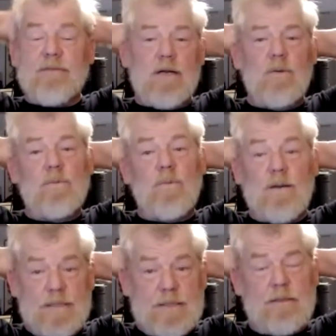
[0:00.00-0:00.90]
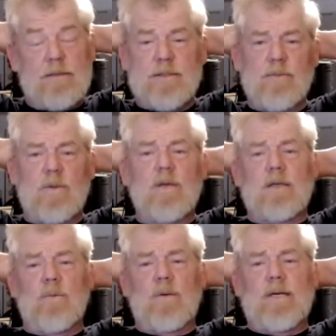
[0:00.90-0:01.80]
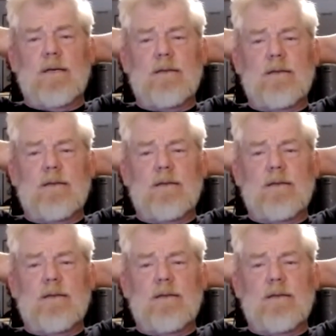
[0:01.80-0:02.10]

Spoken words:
to know what materials you're working with.